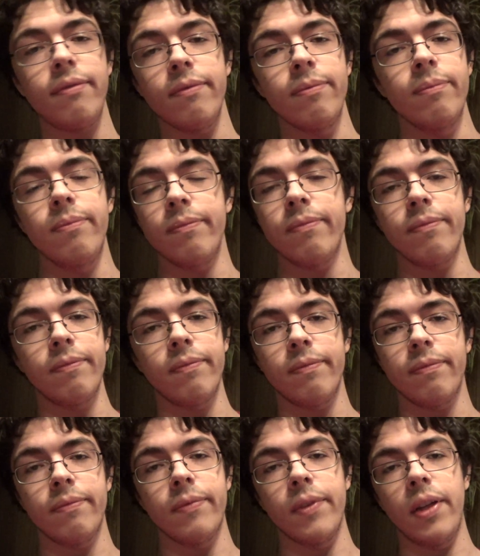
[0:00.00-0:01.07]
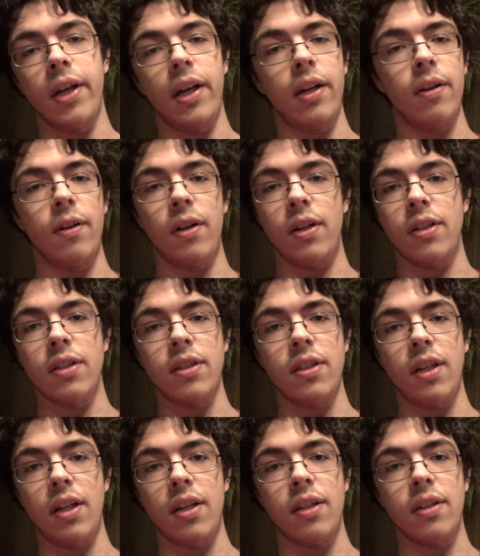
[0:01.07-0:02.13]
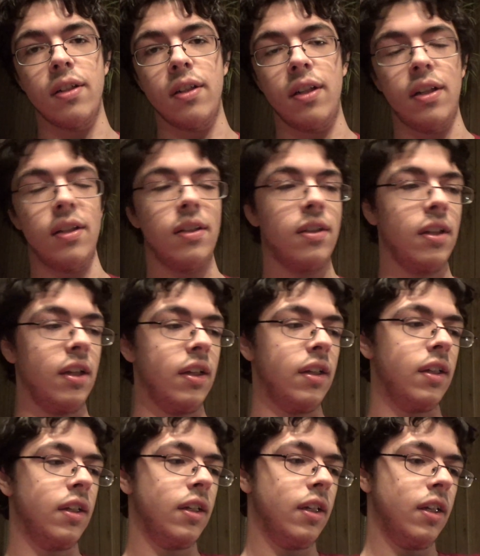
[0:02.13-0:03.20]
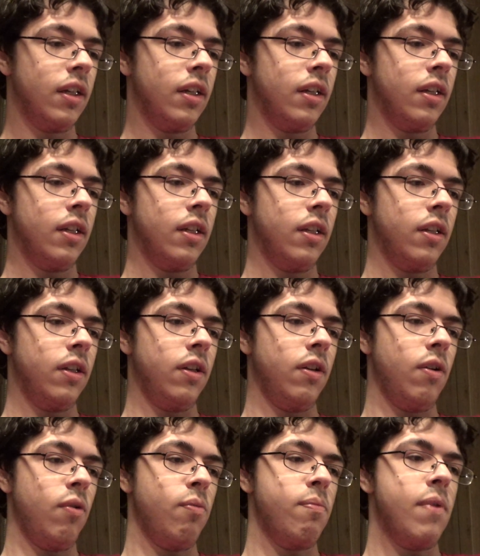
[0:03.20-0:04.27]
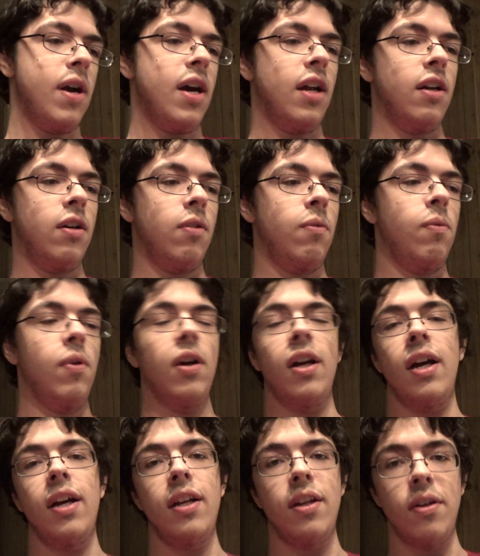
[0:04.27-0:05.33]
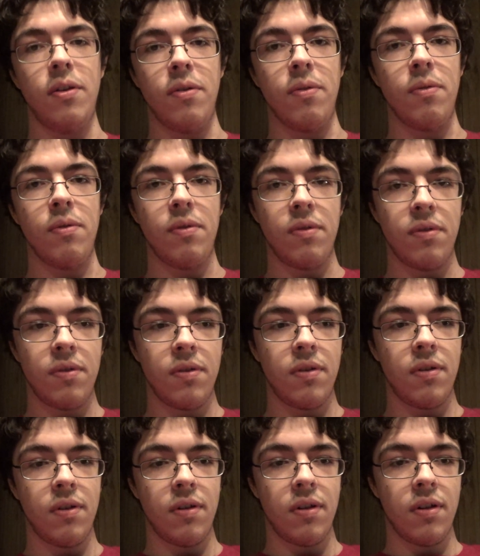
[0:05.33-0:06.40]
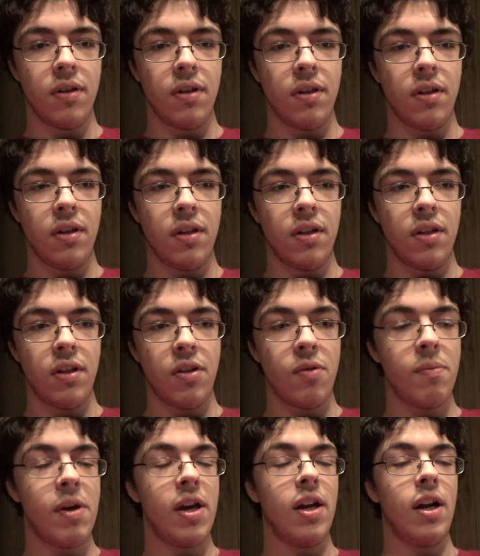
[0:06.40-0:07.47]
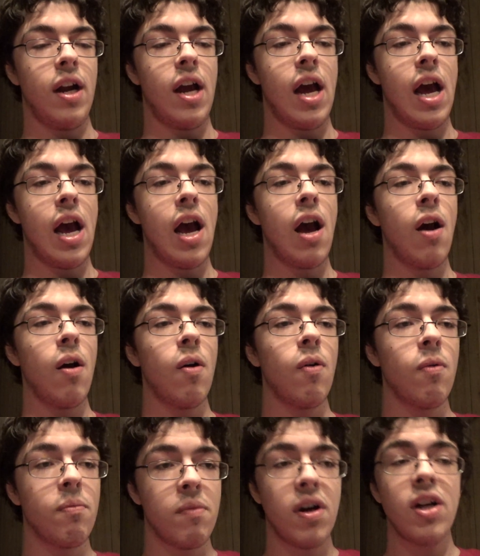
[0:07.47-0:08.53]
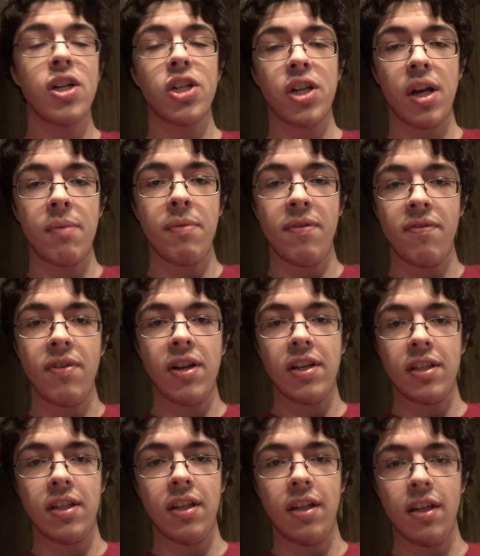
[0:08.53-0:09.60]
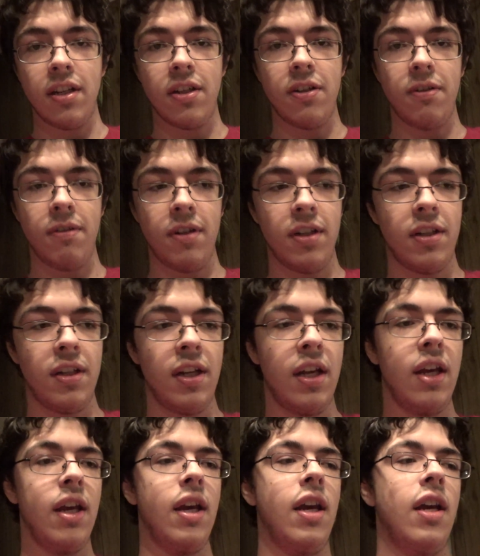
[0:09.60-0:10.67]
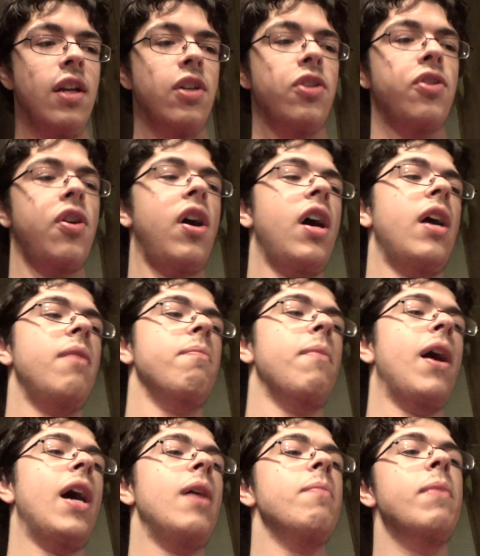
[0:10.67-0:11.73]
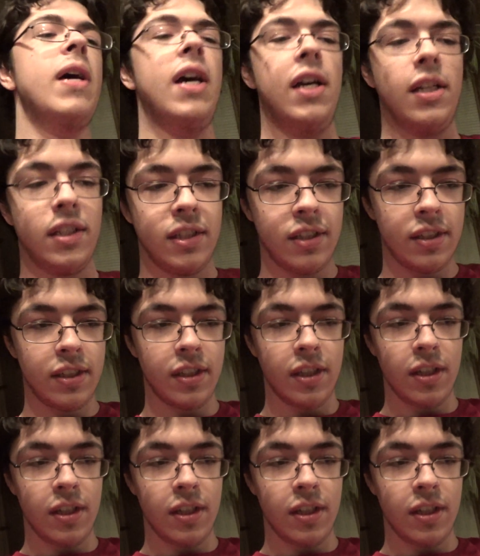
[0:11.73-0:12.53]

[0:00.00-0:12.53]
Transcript: I don't understand. It's like no matter what I do, no matter how much I'm invested into it and try my best,